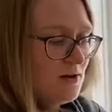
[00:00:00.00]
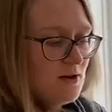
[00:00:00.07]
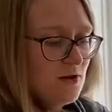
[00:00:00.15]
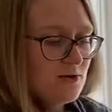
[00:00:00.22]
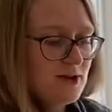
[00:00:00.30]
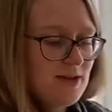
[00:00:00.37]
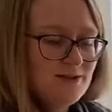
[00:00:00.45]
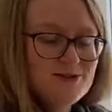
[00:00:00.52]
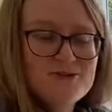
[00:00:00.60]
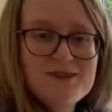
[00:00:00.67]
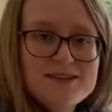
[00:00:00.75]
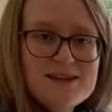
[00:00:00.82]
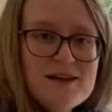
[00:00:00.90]
Okay,
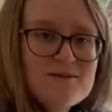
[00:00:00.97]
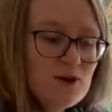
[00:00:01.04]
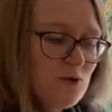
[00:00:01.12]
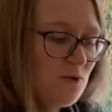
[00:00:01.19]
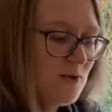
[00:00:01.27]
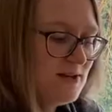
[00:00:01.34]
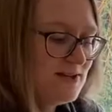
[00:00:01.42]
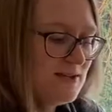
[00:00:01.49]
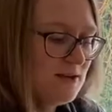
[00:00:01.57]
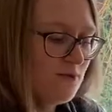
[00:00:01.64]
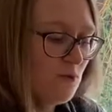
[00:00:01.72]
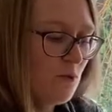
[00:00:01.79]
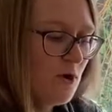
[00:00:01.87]
so let's have a go and see
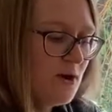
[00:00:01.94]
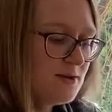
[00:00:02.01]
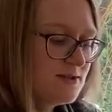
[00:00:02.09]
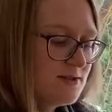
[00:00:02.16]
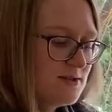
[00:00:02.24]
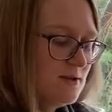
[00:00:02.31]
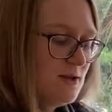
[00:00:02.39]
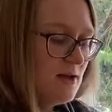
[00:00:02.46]
if it works.